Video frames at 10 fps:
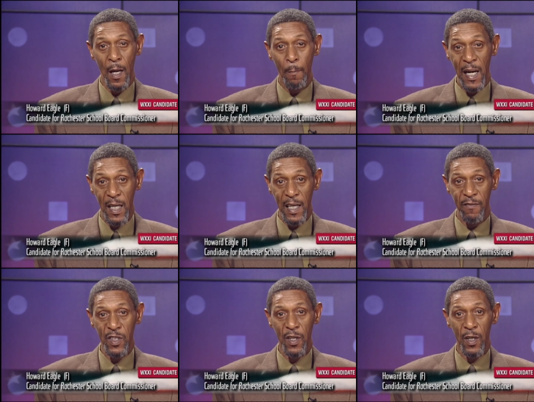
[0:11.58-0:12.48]
My
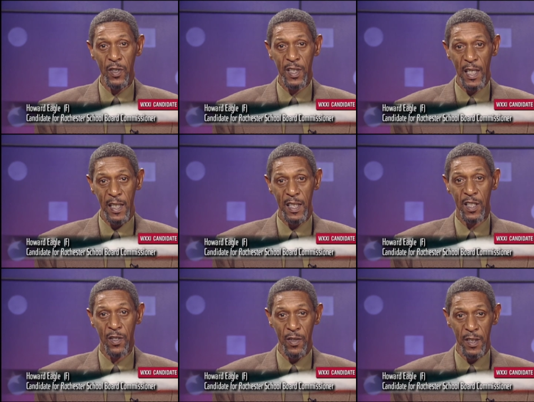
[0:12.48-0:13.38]
11 year old son is
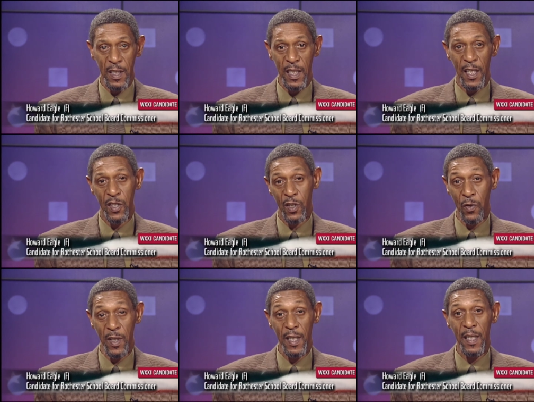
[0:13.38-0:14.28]
currently a
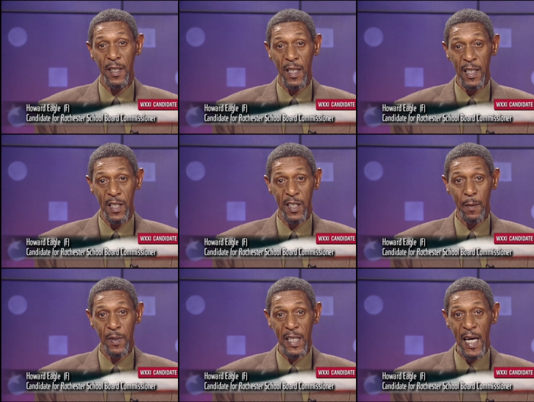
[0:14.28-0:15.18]
student in the
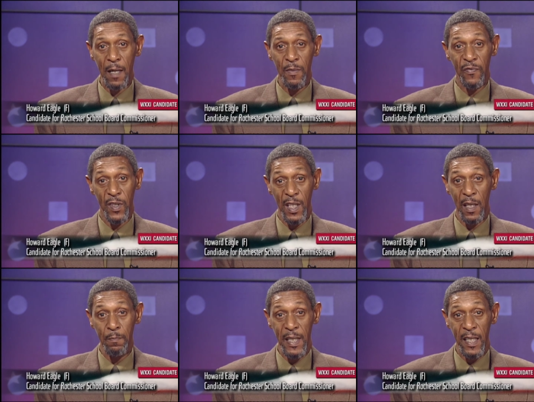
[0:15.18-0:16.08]
Leadership Academy for
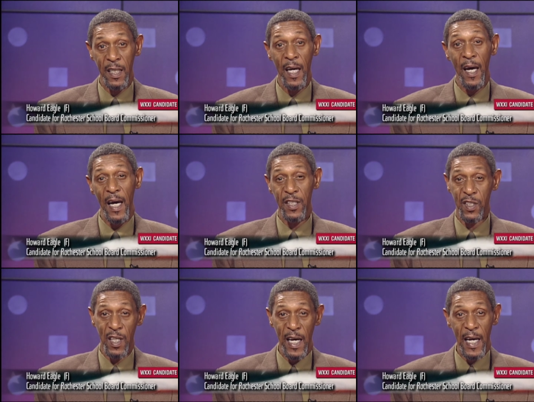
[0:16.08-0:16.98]
Young Men at
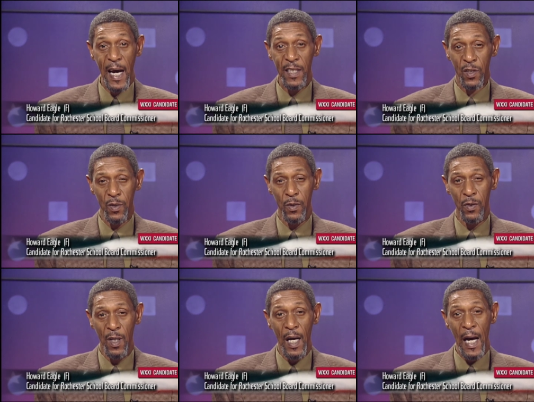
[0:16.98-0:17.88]
Charlotte High School.
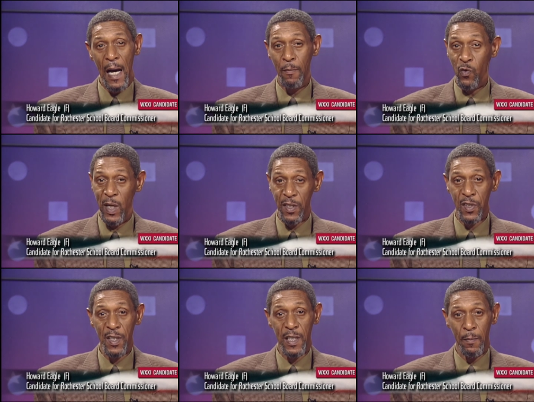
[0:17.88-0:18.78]
I am a
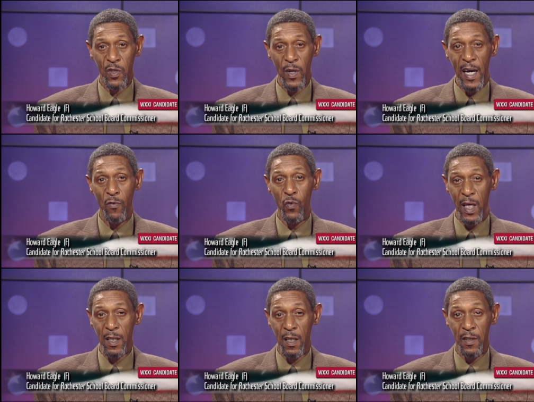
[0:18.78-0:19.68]
registered Democrat
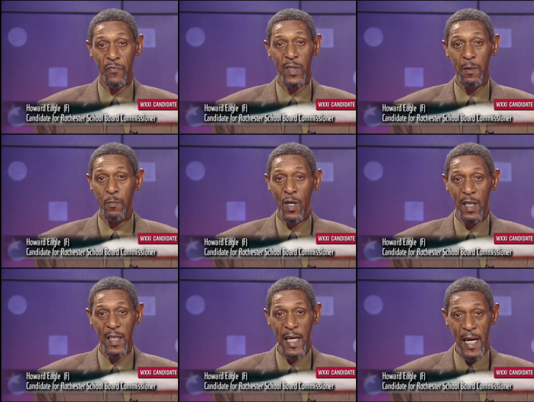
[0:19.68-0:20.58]
running on the Freedom Party
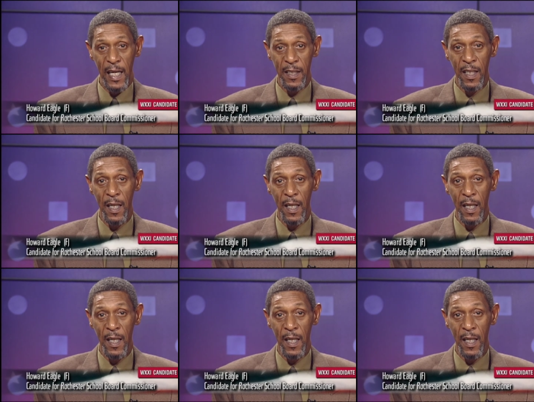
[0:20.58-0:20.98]
line.